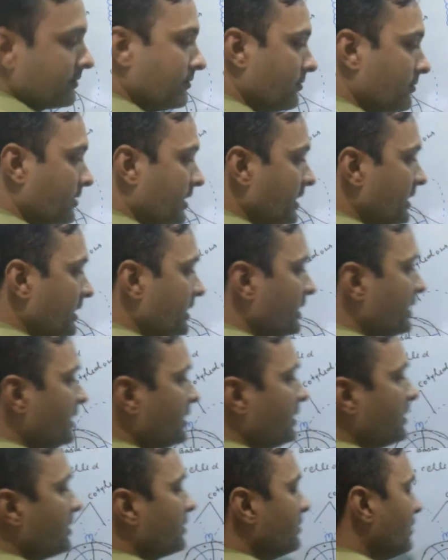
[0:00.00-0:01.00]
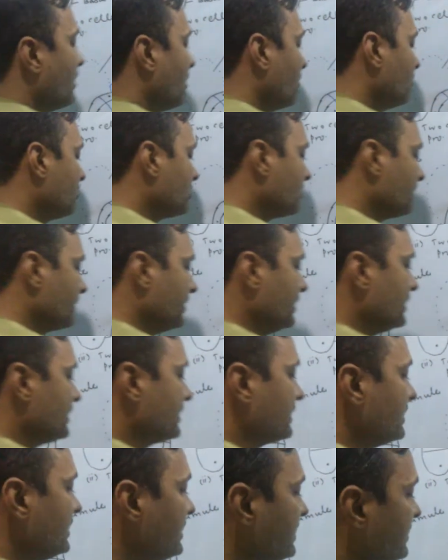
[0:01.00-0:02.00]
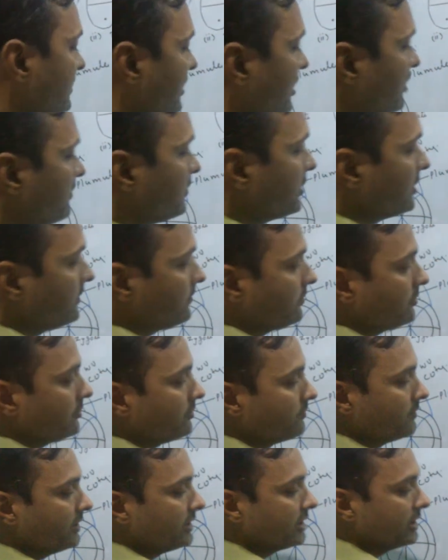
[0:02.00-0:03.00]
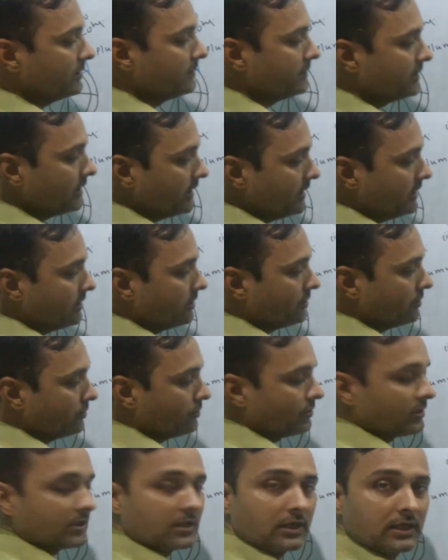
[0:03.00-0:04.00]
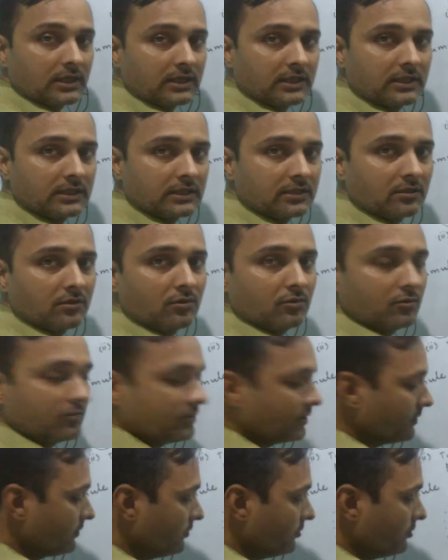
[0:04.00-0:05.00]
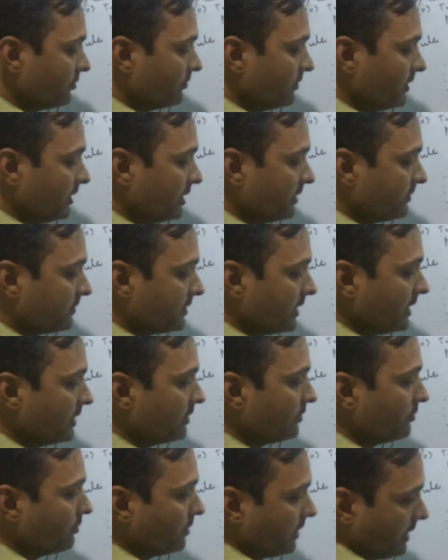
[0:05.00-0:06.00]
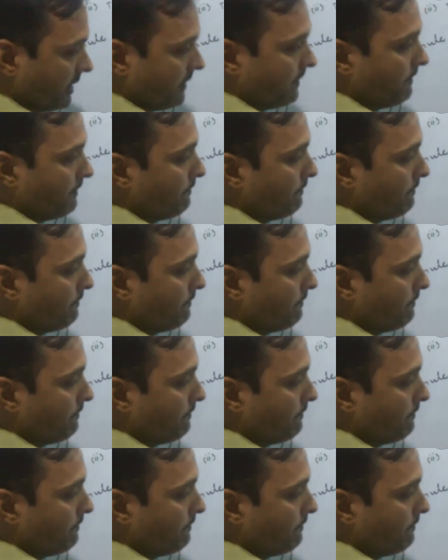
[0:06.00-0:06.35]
Okay. Out of 8 cells, the upper 4 will give rise root cortex, lower 4 will give rise root tip.